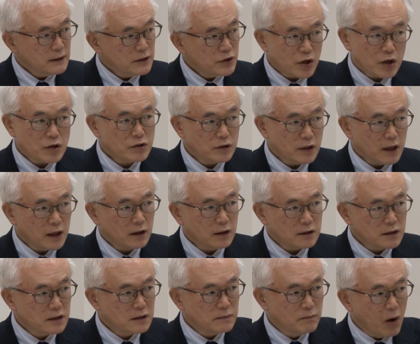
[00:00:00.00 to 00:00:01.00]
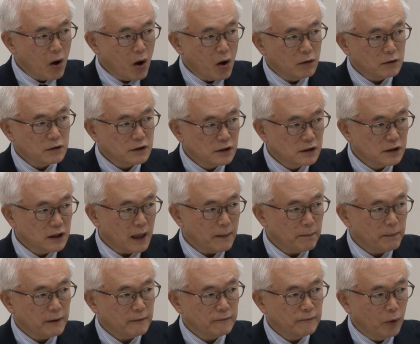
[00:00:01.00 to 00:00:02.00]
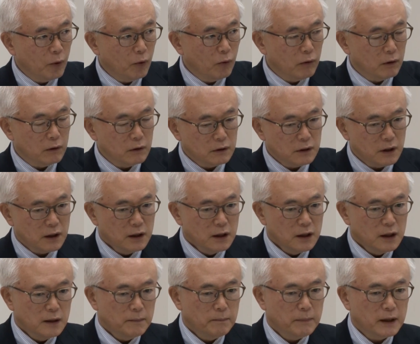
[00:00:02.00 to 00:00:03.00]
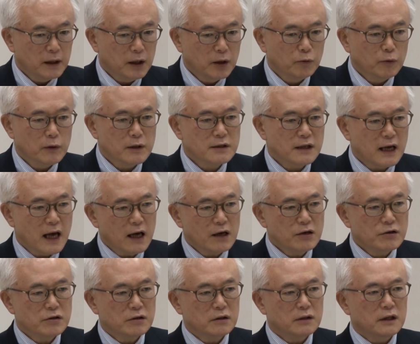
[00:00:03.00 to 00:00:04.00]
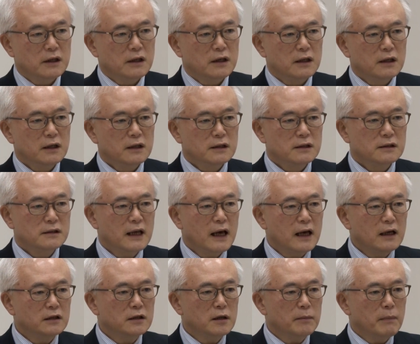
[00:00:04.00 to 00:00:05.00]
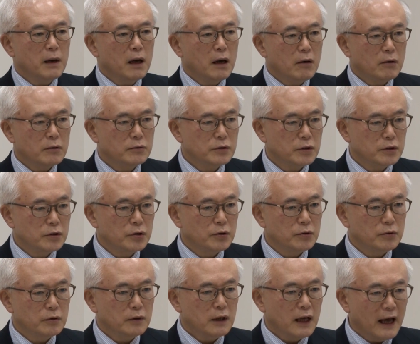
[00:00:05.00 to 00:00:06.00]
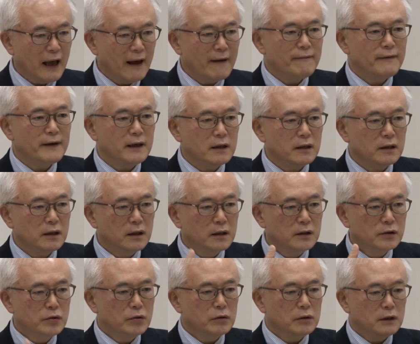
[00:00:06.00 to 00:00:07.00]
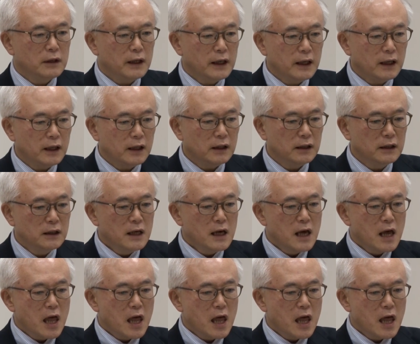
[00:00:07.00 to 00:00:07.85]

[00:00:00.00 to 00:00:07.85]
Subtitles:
just like a small step forward, but it was actually tantamount to having to lay